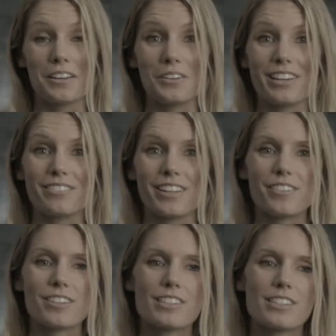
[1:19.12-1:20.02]
of unique
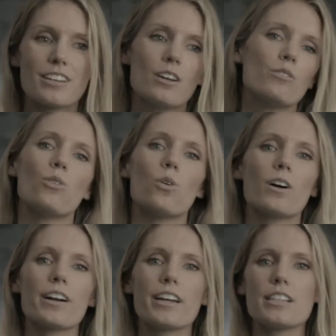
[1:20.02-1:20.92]
flavors.
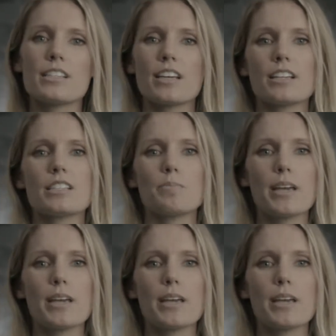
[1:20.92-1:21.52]
4 is it's